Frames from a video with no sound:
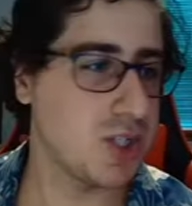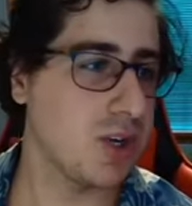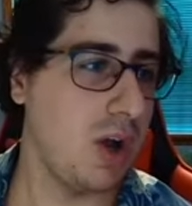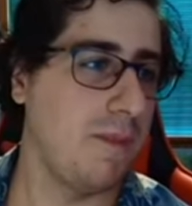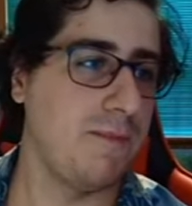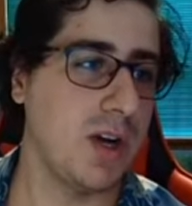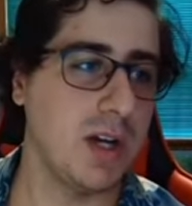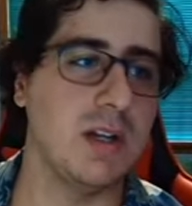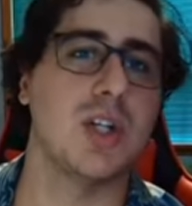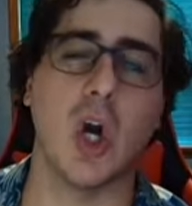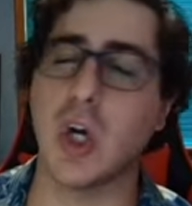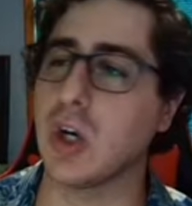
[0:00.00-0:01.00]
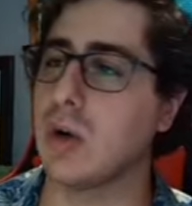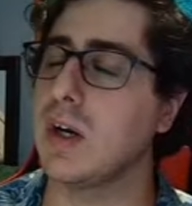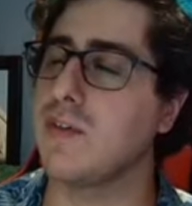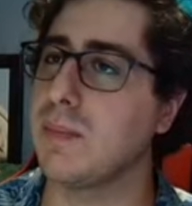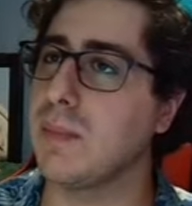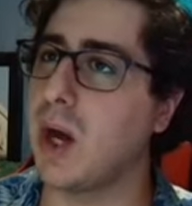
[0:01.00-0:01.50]
I should call him fucking
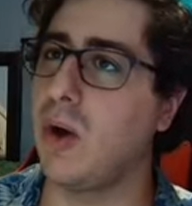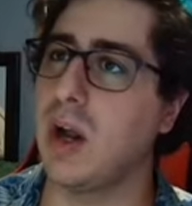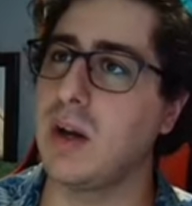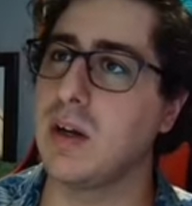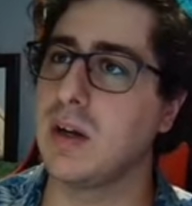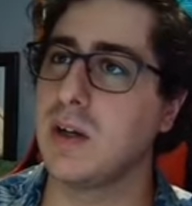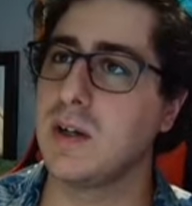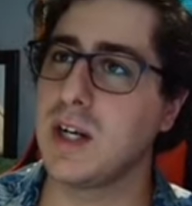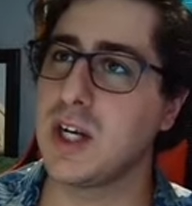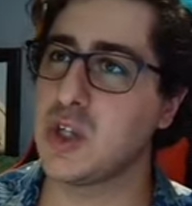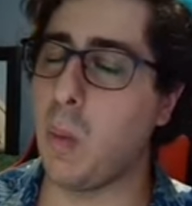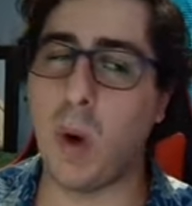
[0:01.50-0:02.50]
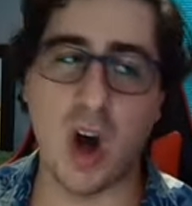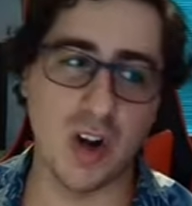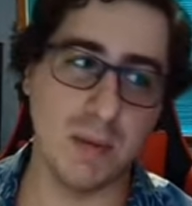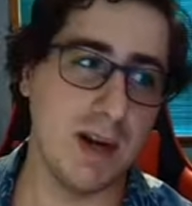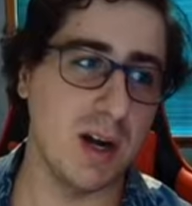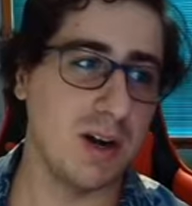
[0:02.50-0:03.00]
tardigrade from now on. He's a
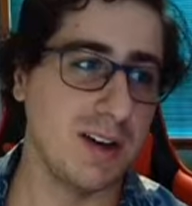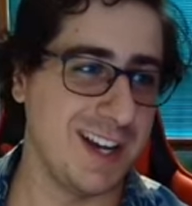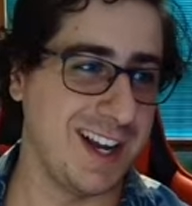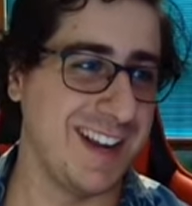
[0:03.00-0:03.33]
water bear.